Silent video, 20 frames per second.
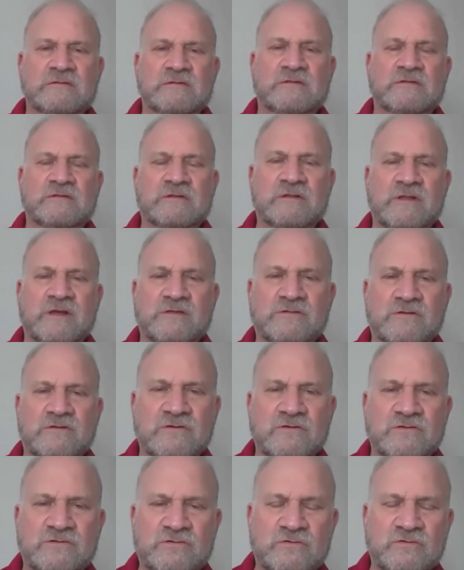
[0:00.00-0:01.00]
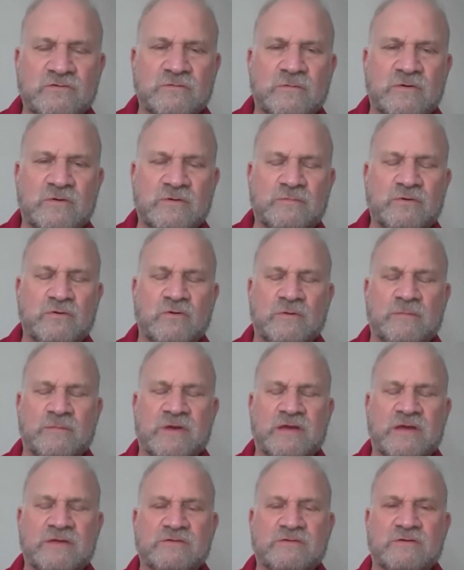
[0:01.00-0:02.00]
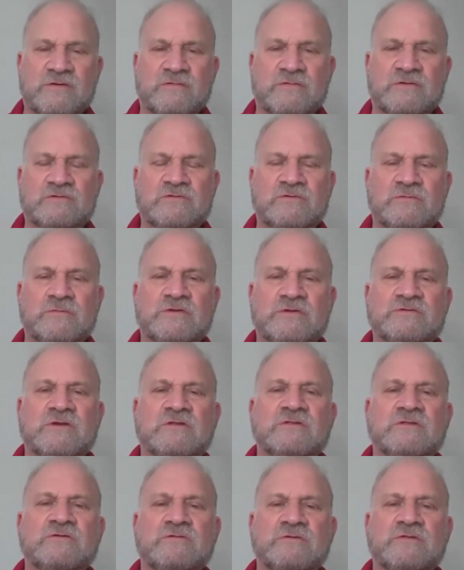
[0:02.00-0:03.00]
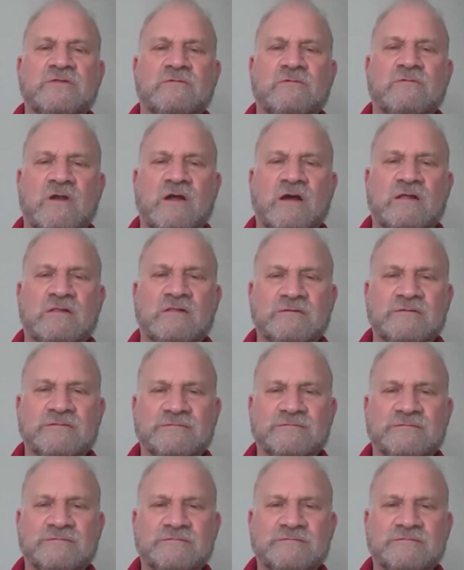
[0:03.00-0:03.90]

Intellect's a good tool, but a poor master with too much under its thrall.